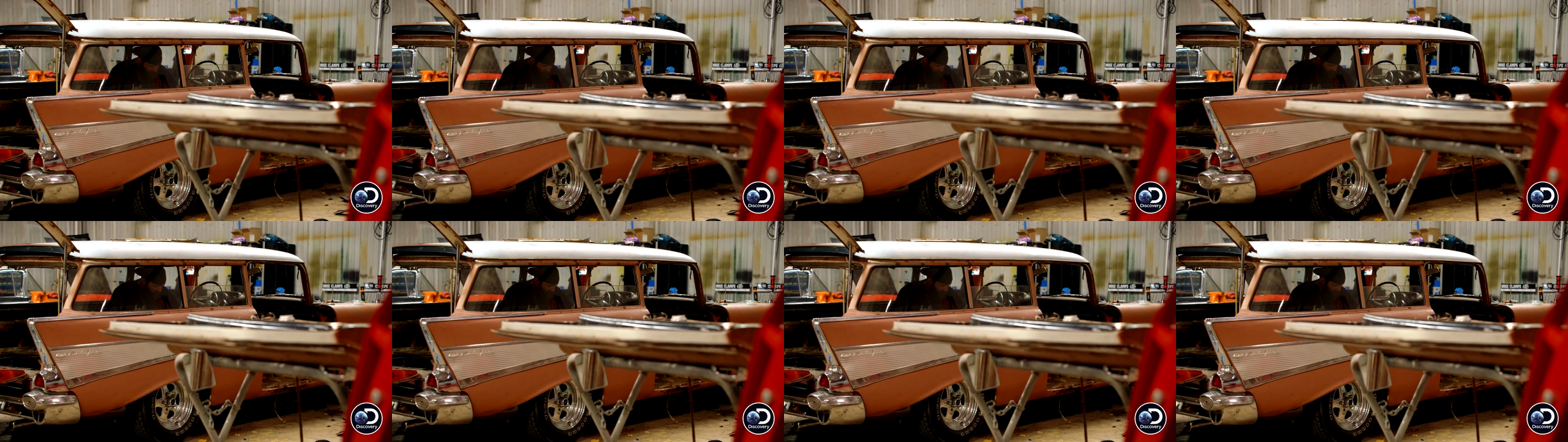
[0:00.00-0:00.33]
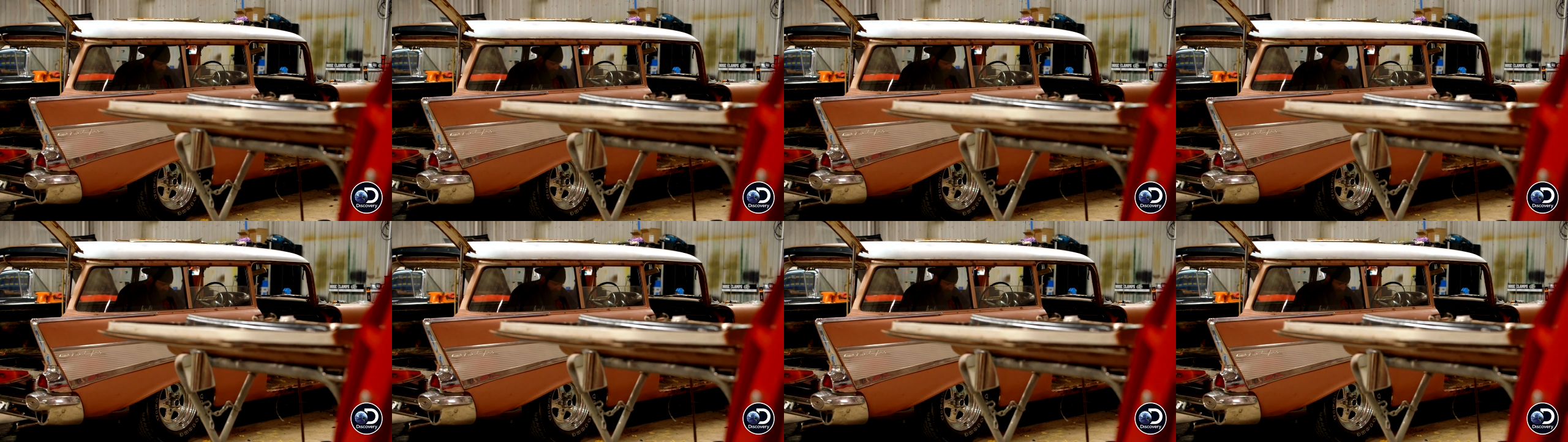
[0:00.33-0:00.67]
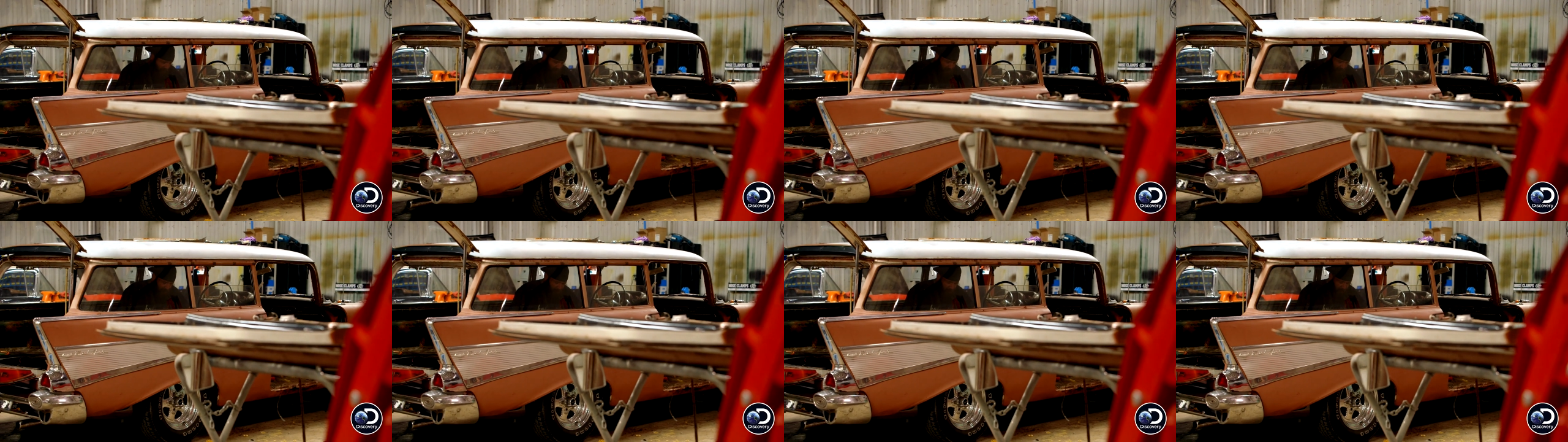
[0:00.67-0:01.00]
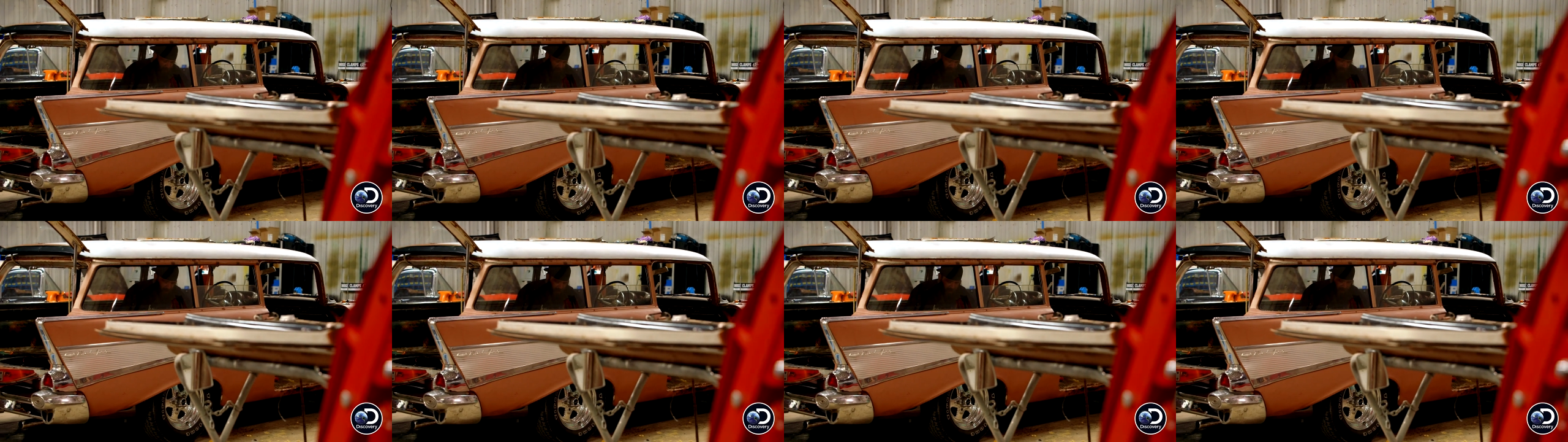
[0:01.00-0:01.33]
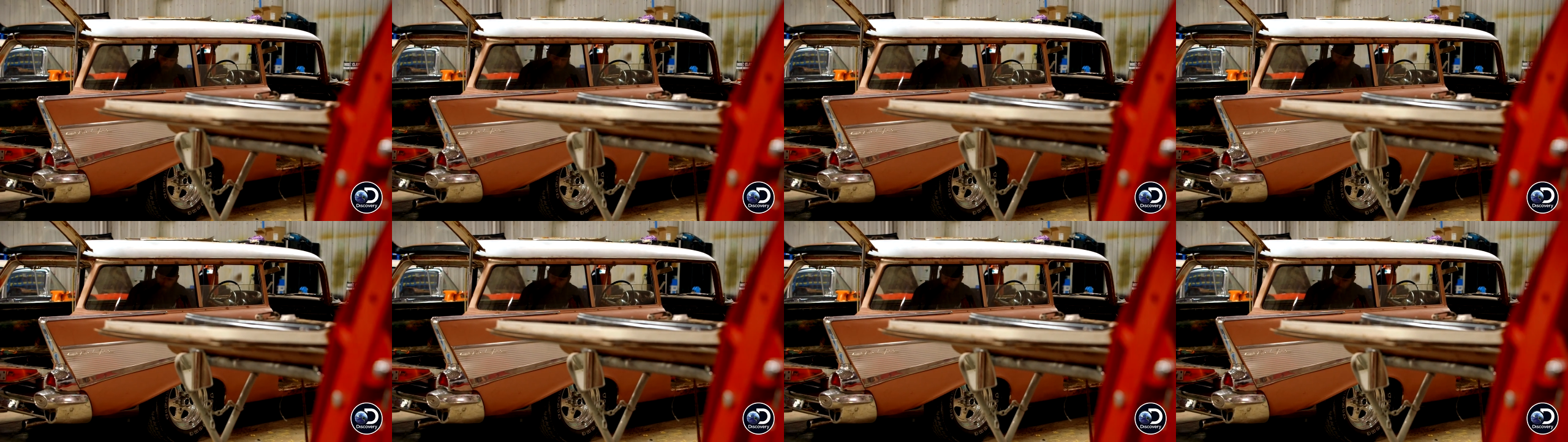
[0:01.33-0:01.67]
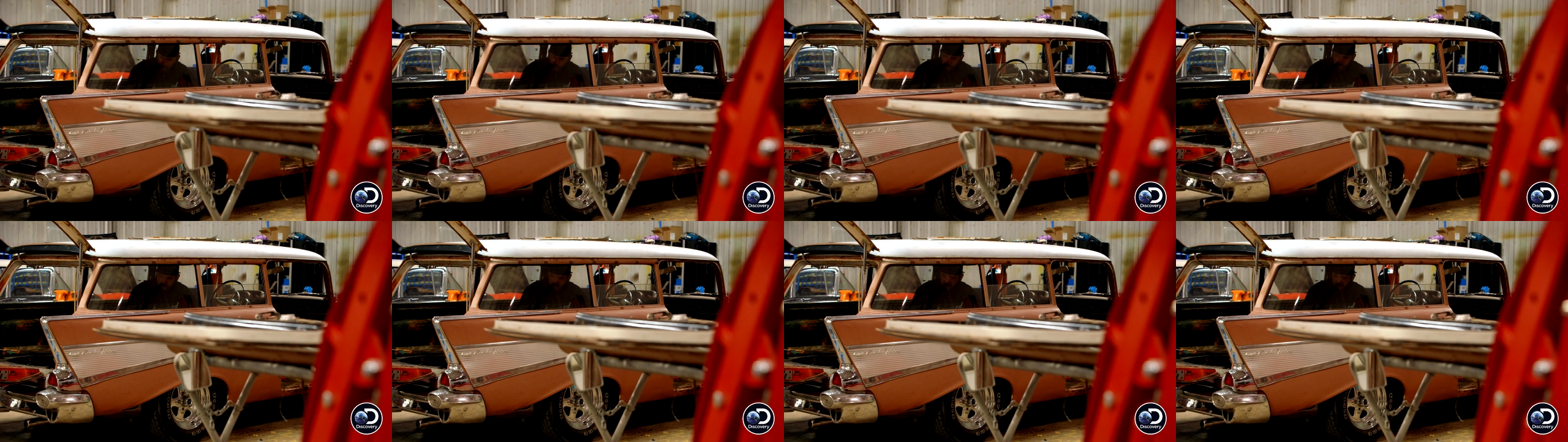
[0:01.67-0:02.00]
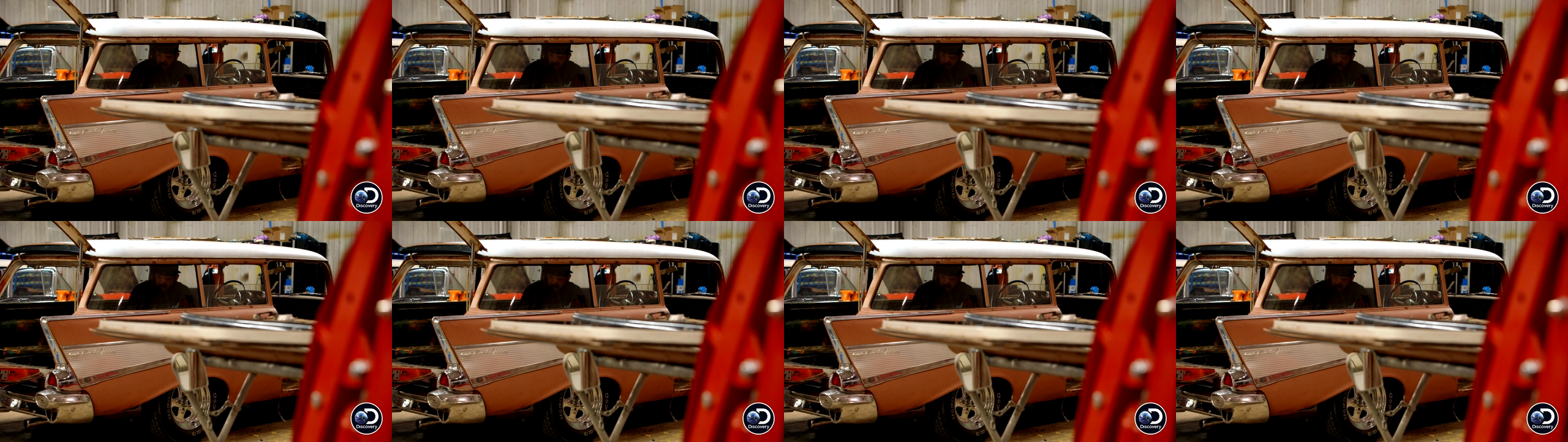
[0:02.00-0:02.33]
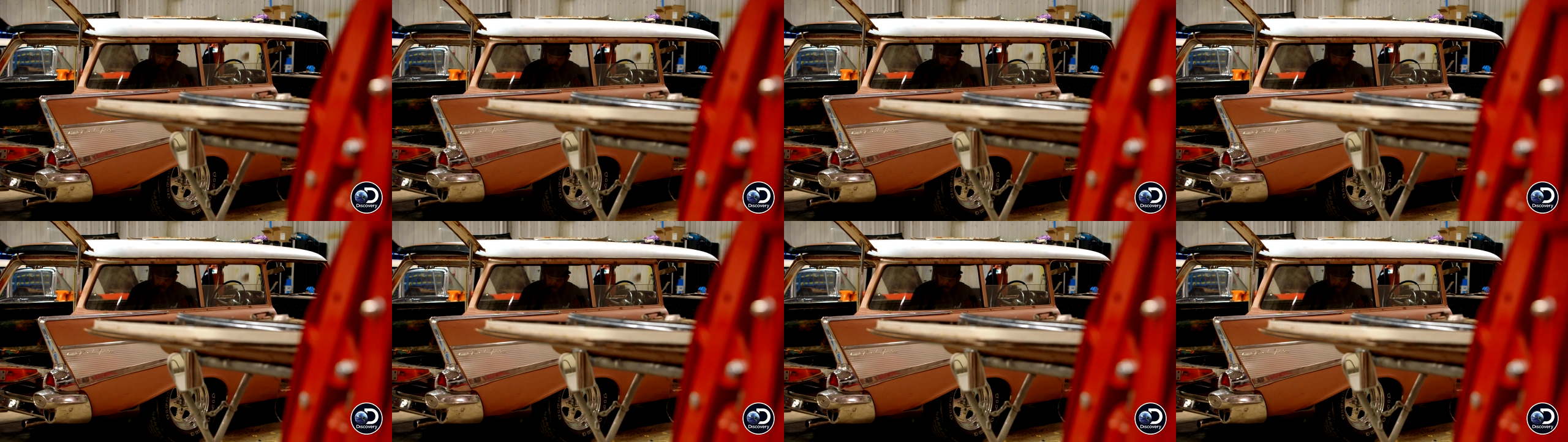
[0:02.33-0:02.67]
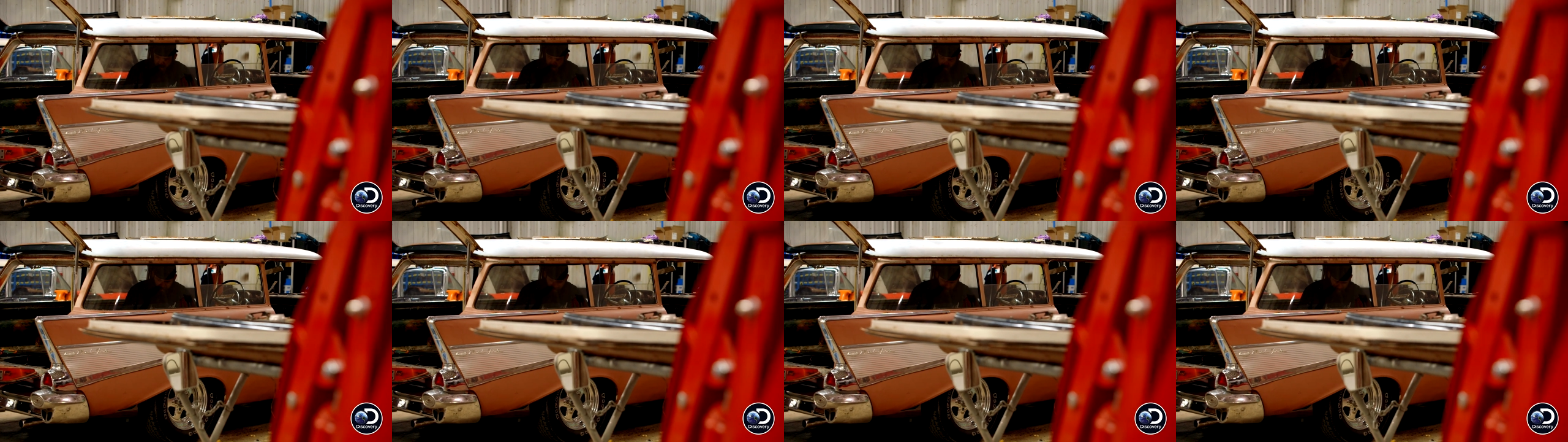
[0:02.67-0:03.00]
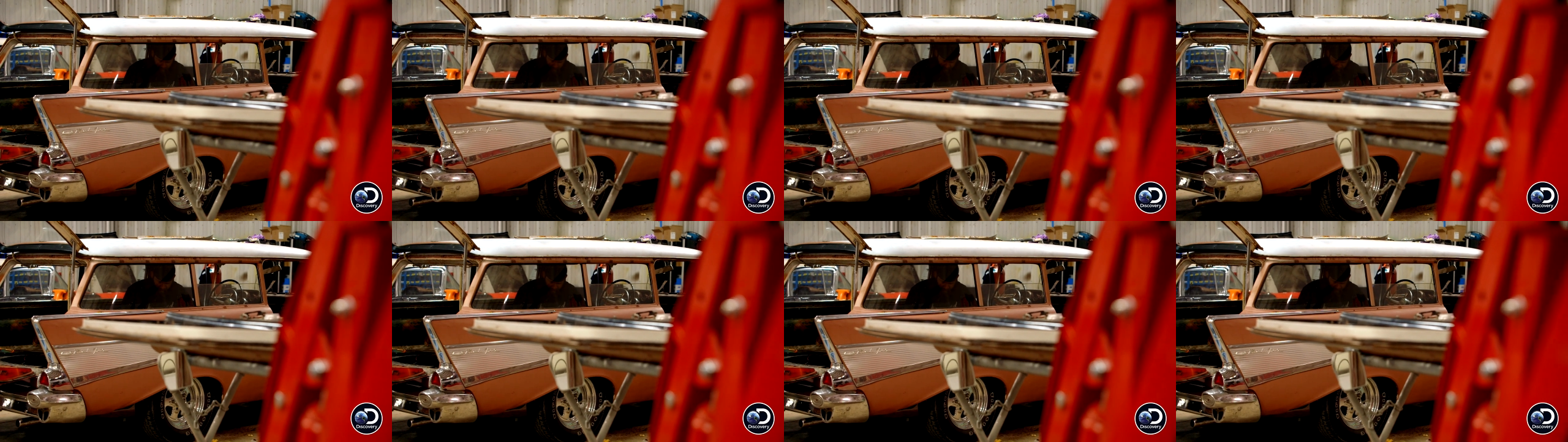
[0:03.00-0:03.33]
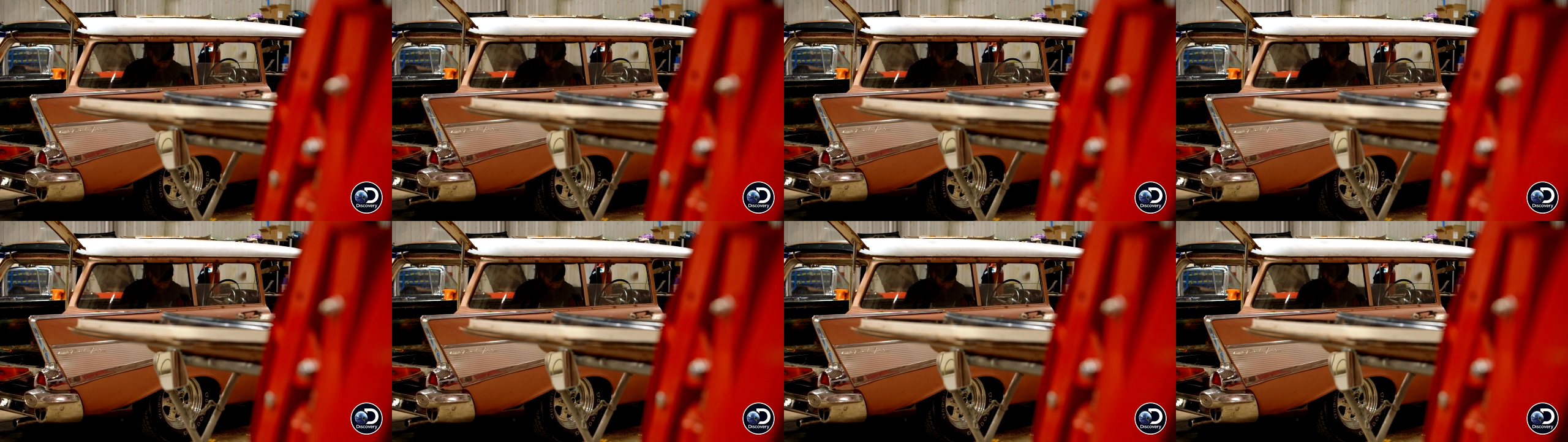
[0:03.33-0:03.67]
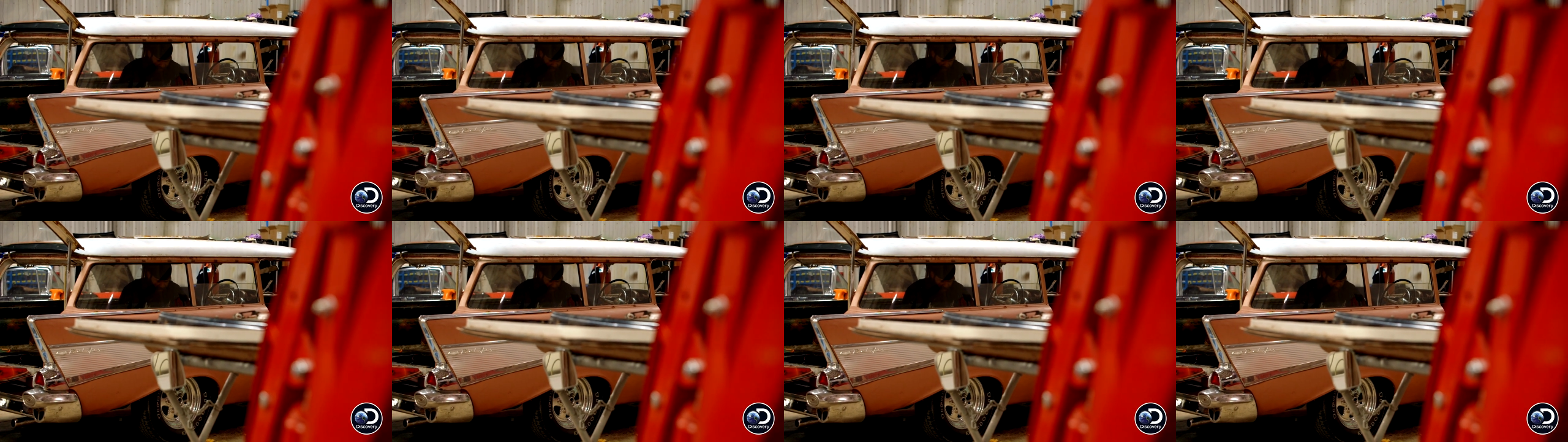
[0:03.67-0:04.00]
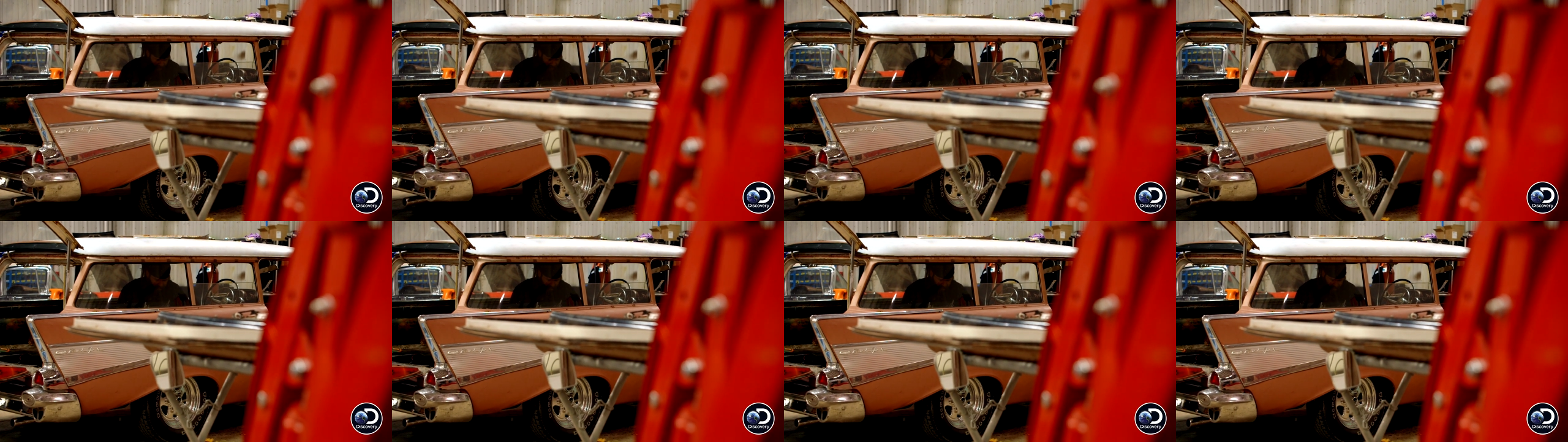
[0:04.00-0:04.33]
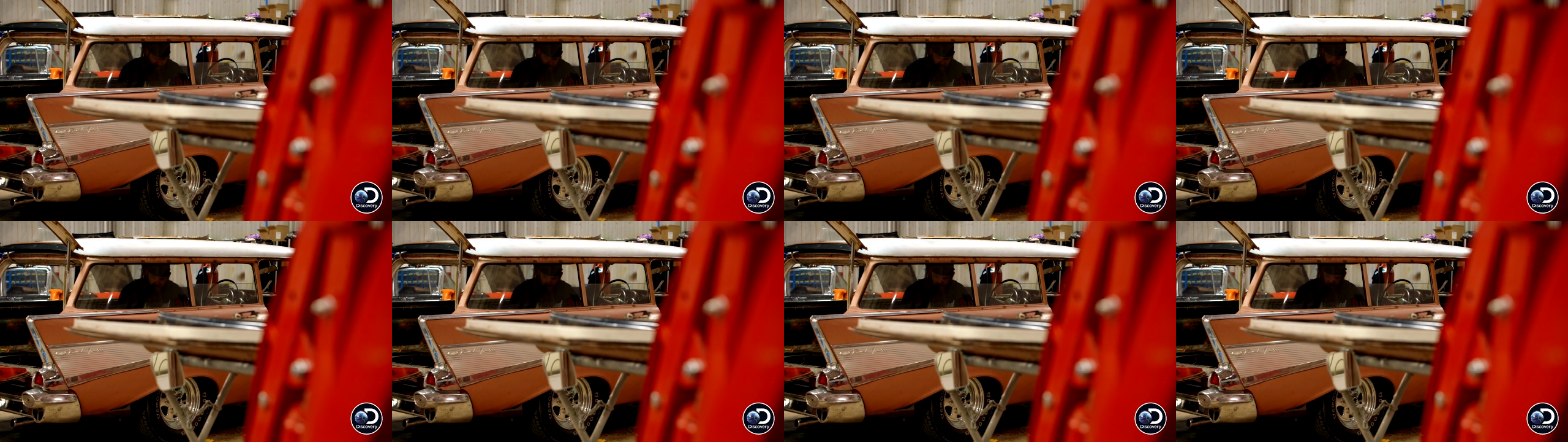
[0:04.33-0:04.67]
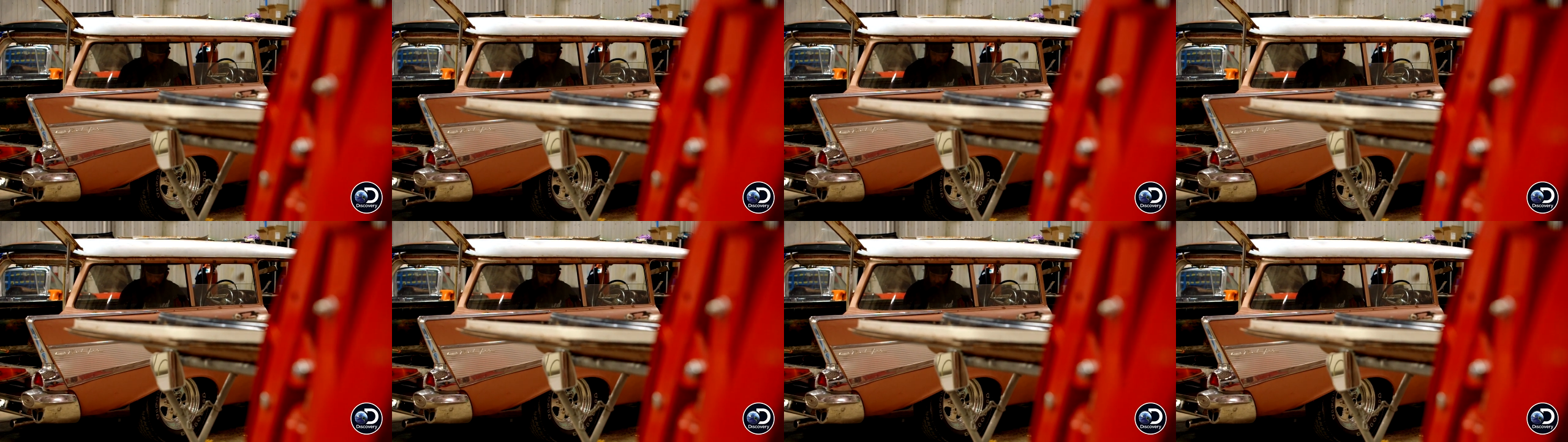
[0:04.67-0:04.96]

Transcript: No face is visible, so there are no lips to read.